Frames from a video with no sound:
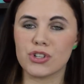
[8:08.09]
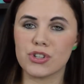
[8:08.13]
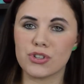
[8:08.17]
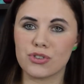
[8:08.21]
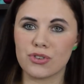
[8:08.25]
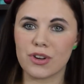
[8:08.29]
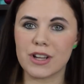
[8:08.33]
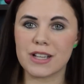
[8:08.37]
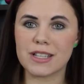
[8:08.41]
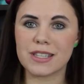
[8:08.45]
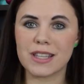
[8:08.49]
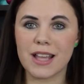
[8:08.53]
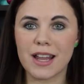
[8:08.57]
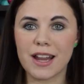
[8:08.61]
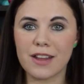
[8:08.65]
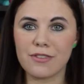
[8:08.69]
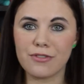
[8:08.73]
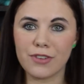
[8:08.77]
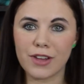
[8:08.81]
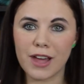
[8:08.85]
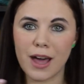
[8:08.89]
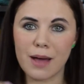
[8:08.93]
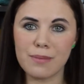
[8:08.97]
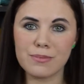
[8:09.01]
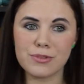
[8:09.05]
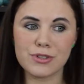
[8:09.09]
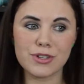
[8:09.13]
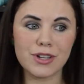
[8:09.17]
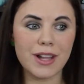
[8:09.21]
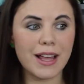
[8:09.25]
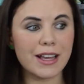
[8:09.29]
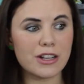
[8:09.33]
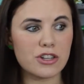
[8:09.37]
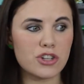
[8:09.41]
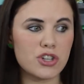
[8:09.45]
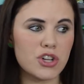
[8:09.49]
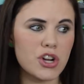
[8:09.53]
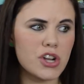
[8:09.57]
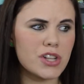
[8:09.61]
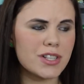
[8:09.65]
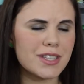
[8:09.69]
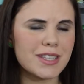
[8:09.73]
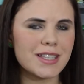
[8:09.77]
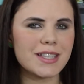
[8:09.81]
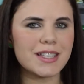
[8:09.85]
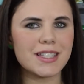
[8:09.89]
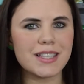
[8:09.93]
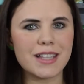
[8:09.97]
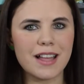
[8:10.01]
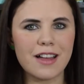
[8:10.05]
address that if it comes to like shirts
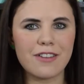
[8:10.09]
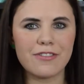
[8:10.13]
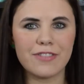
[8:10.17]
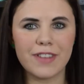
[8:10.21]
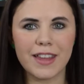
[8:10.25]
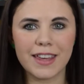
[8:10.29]
and stuff